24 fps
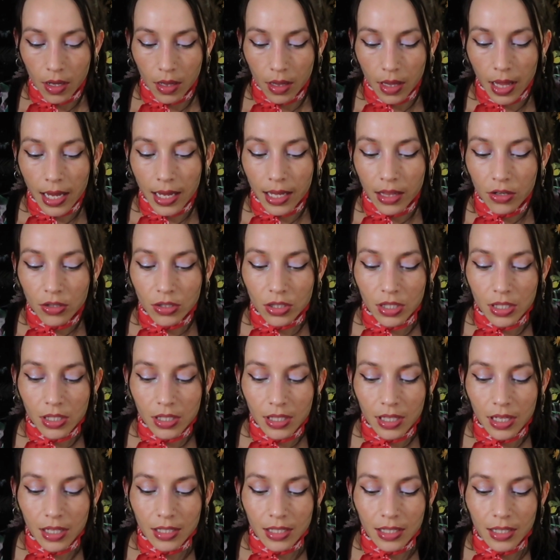like, there's just
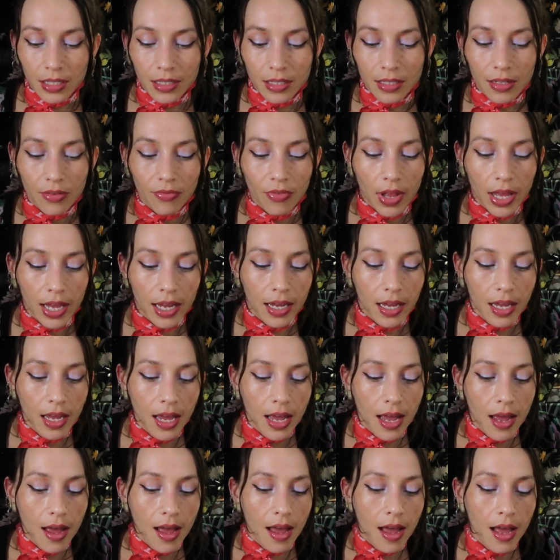this sense of, like,
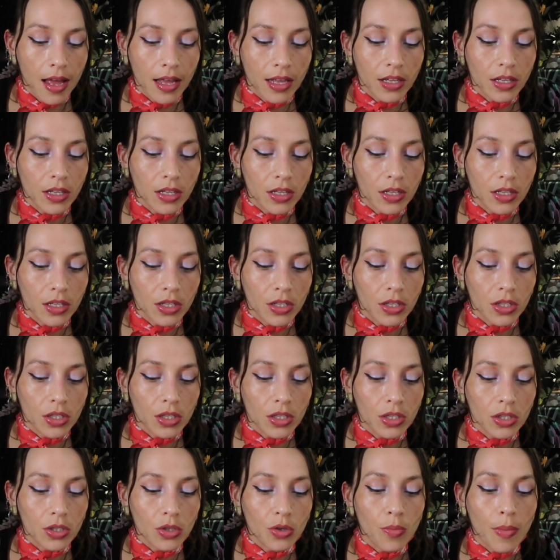
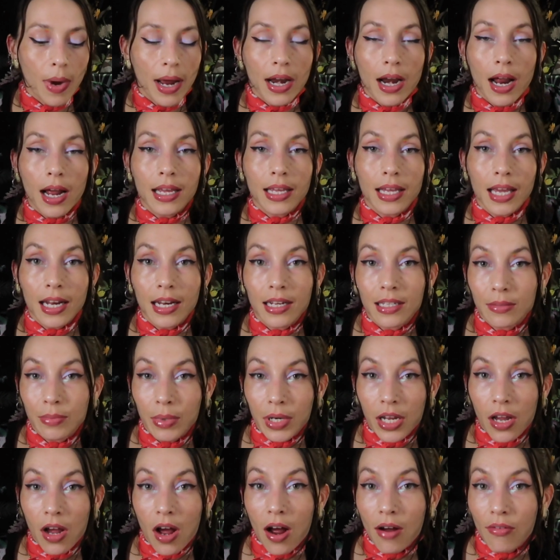you might not get as
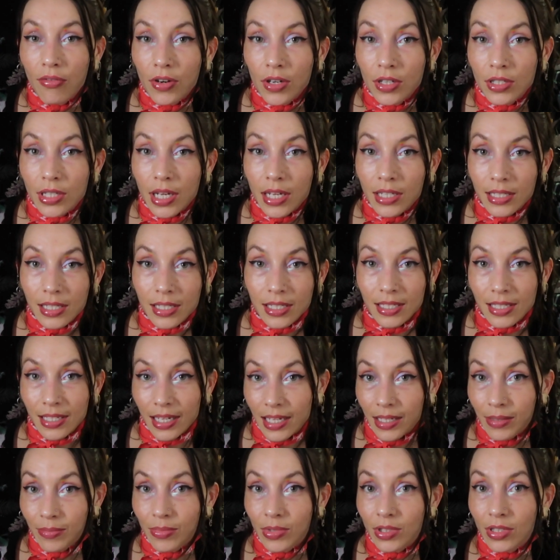many offers as it
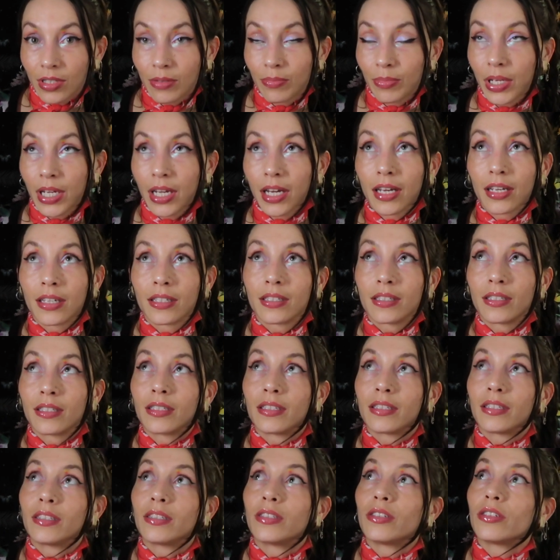seems,
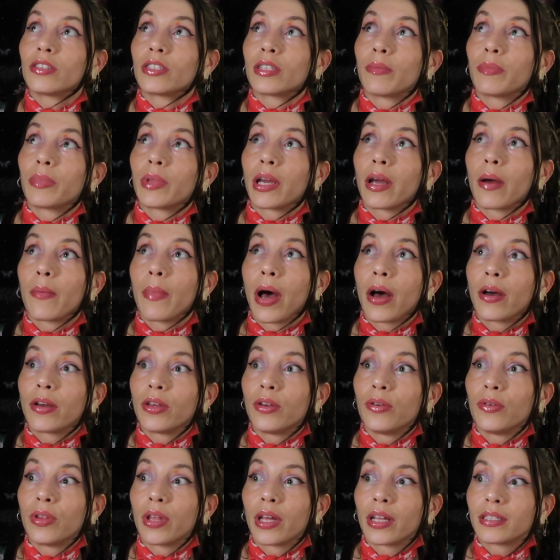because there's something about
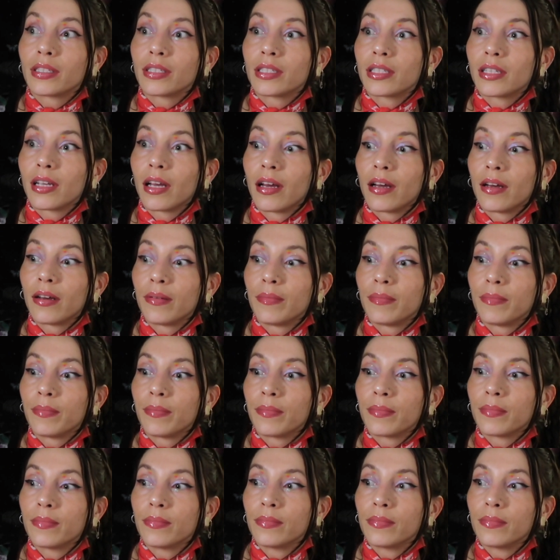you that's, um,